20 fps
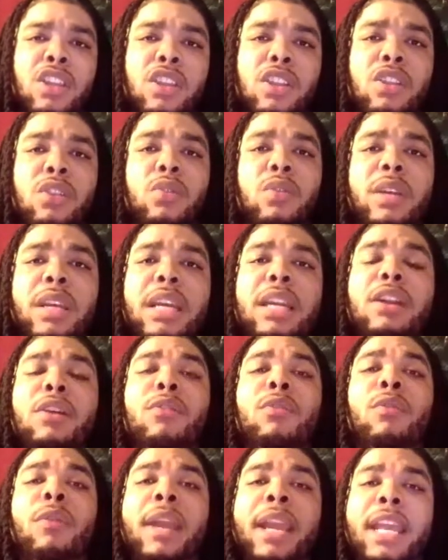you get a
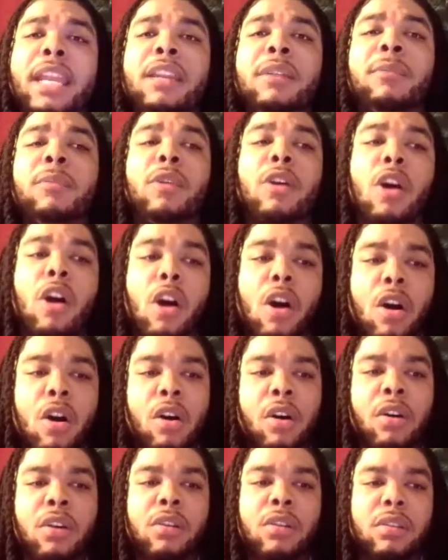random
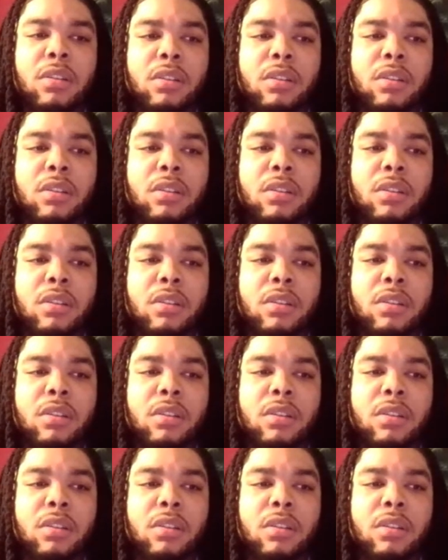call.